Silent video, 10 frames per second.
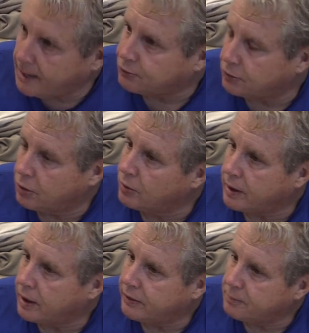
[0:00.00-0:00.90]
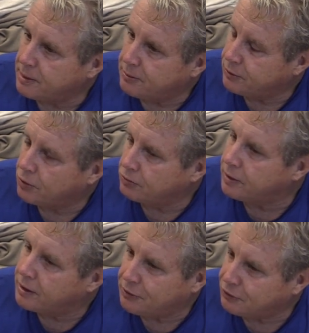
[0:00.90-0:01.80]
Absolutely. I think people don't
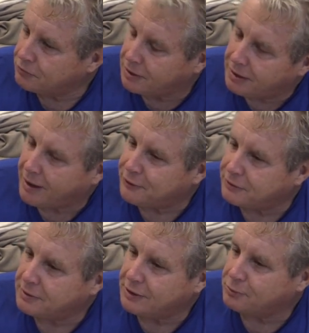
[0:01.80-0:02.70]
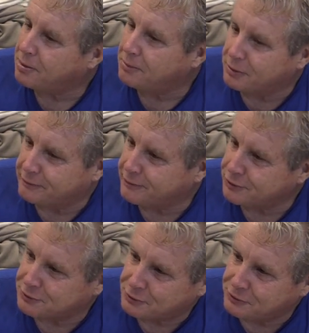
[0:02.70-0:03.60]
really realize that these public
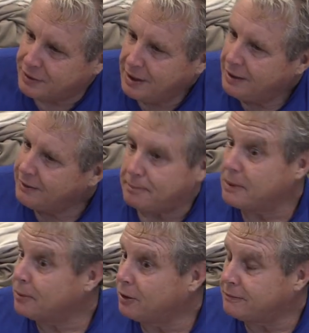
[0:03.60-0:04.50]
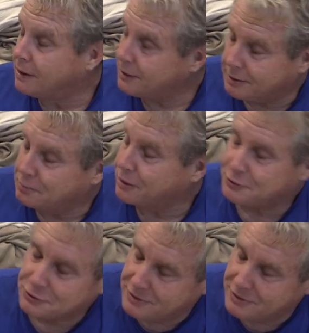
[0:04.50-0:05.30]
officials that people love to get their pictures